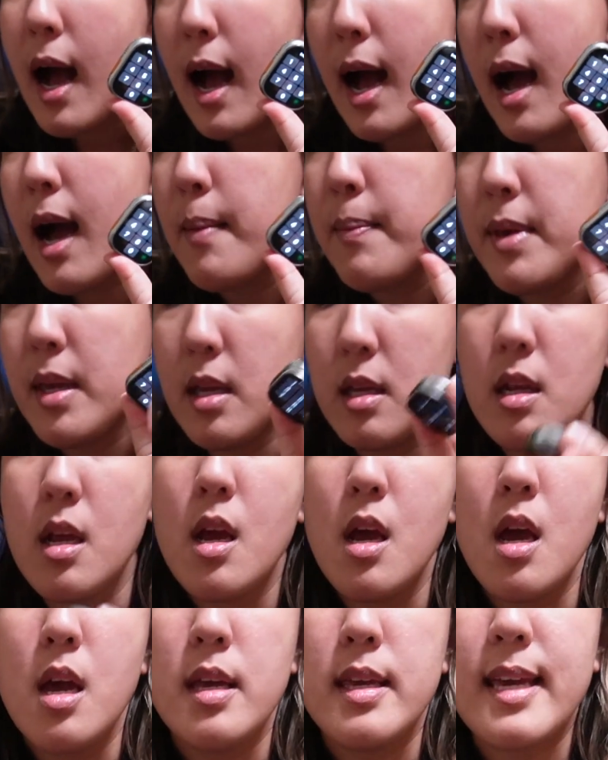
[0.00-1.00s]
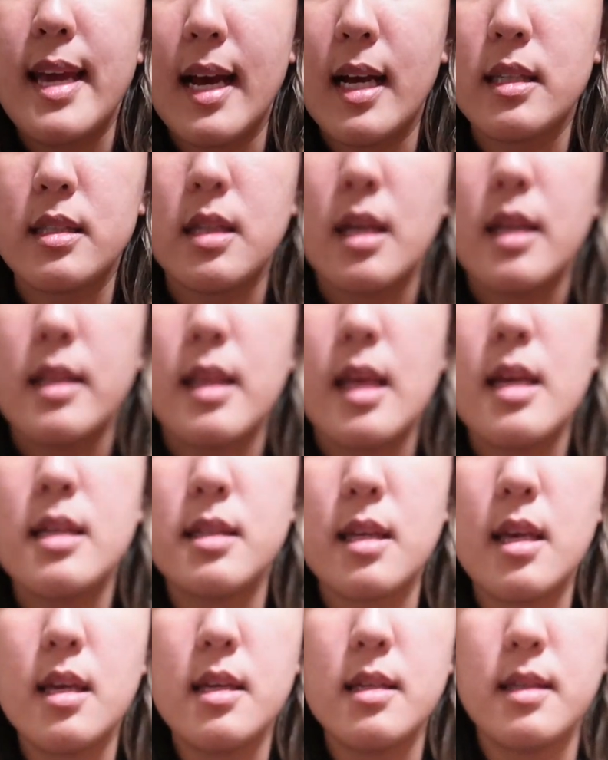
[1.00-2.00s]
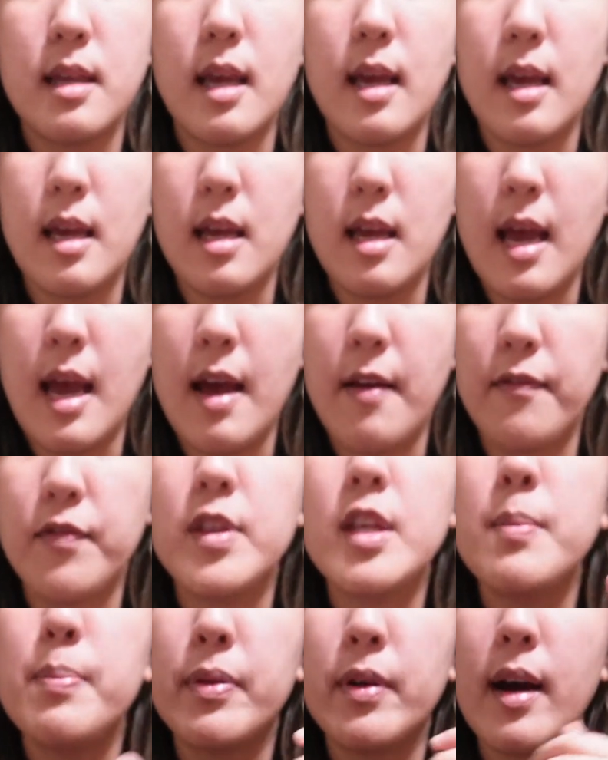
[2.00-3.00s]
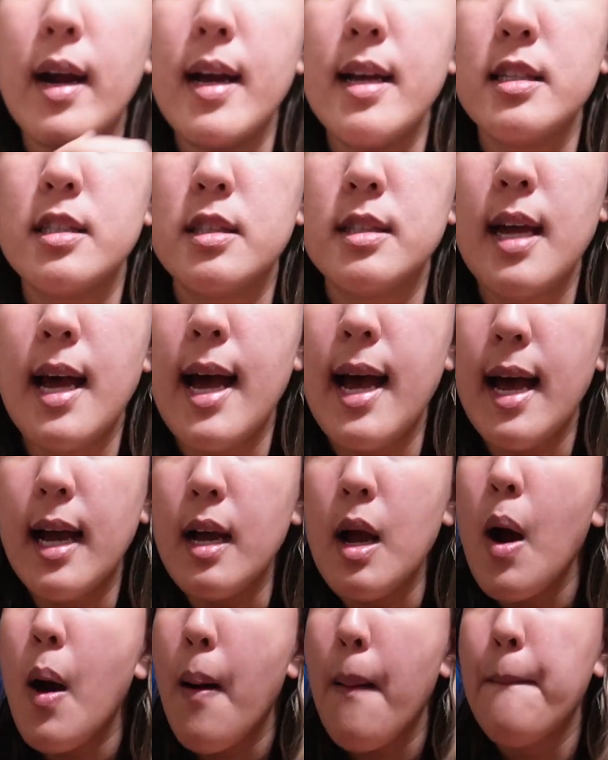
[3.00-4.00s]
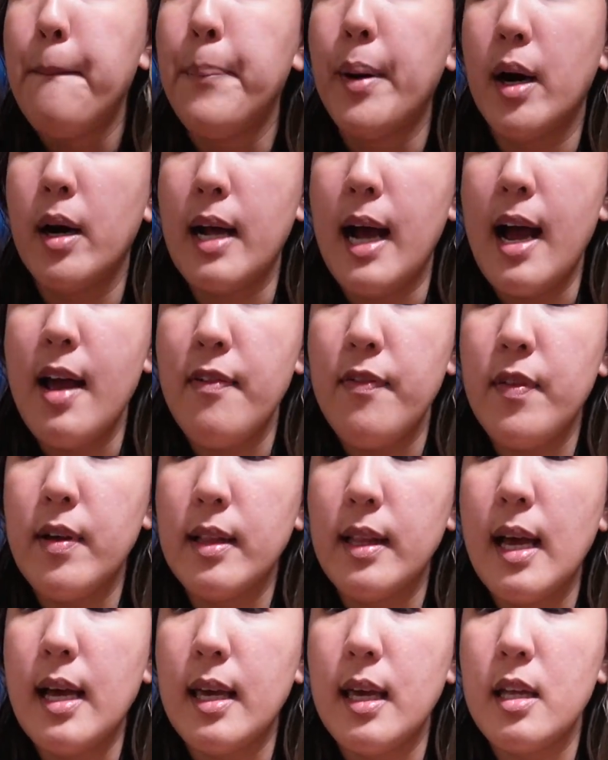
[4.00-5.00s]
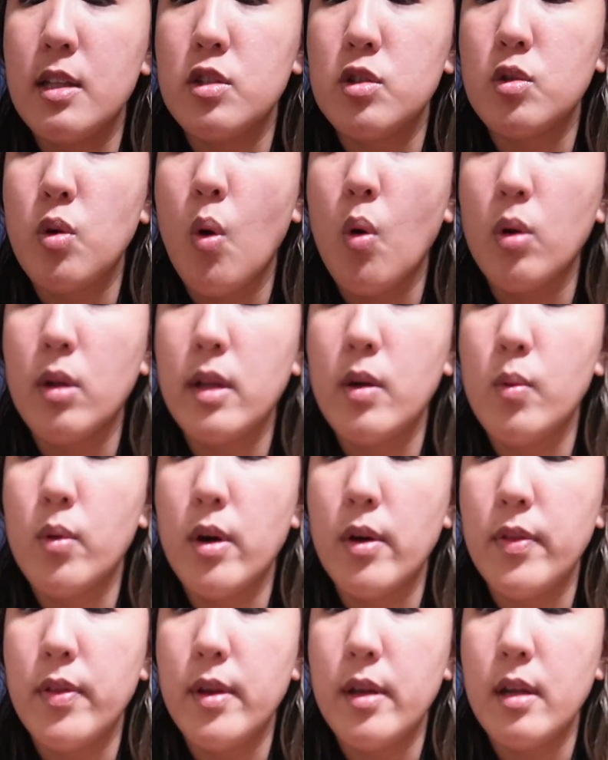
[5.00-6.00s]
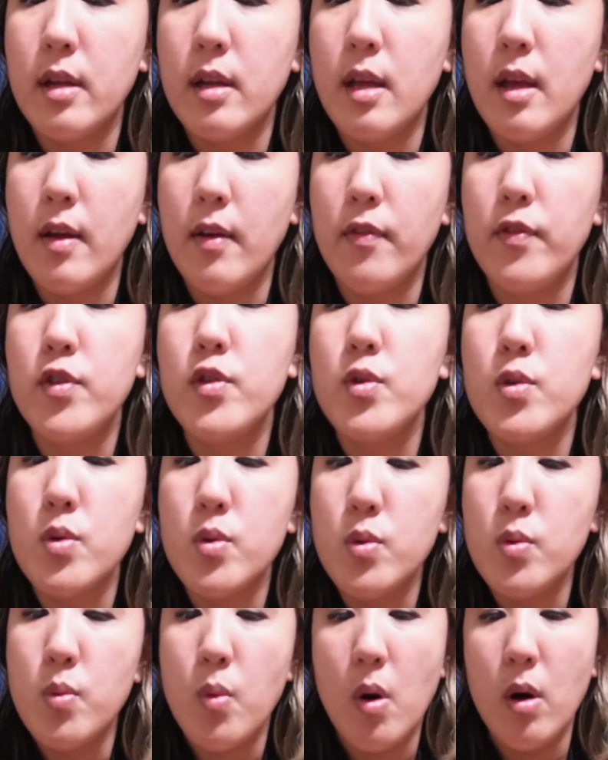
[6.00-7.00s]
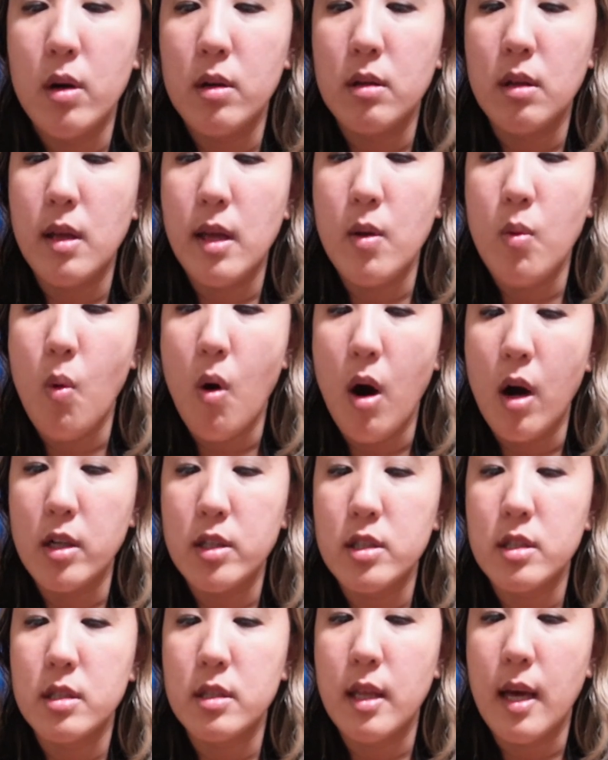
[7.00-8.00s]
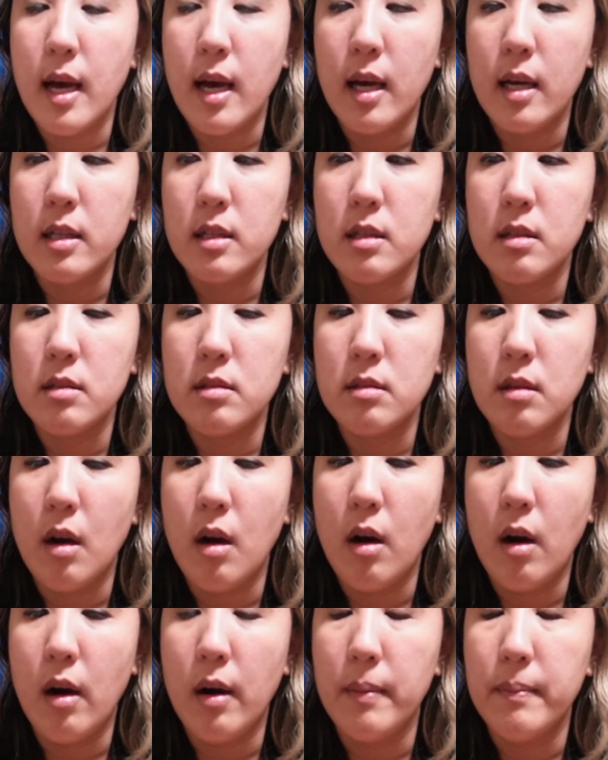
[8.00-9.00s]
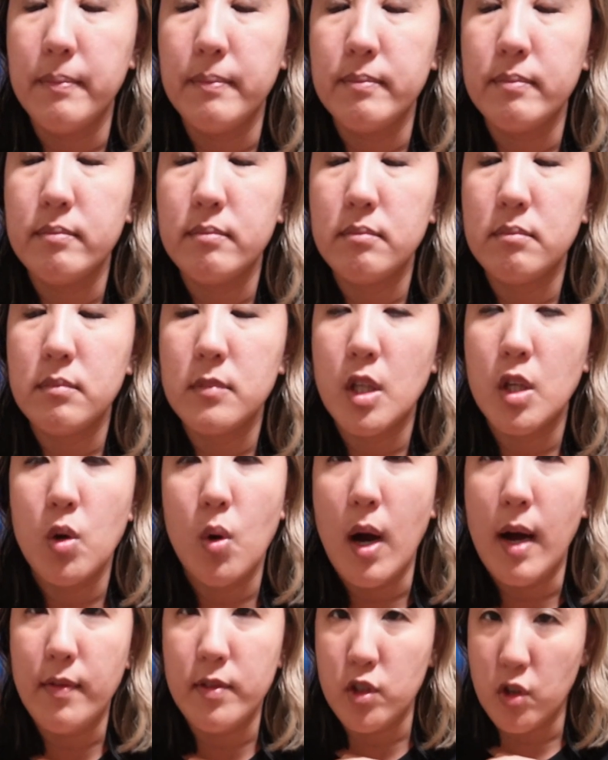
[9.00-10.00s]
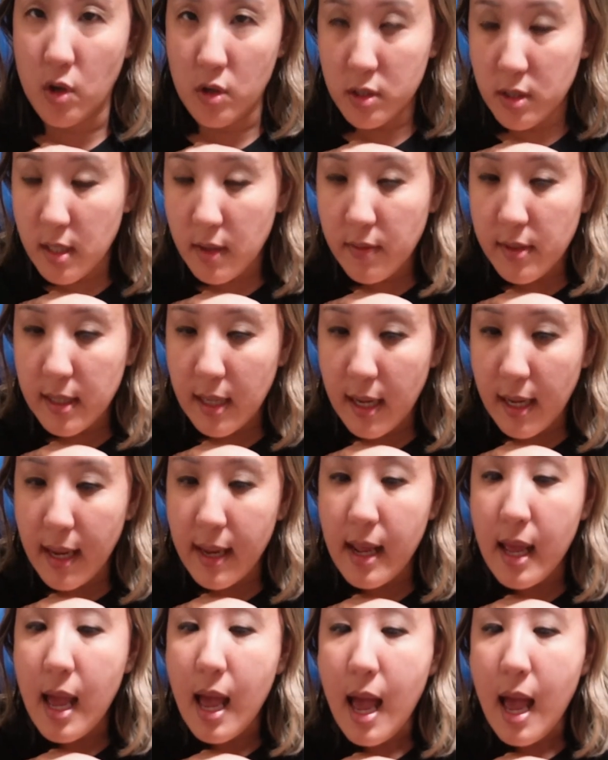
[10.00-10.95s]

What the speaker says: I mean, yes, this is a hefty price tag, but I feel like it's totally worth it if you want a watch that you don't have to charge it every night.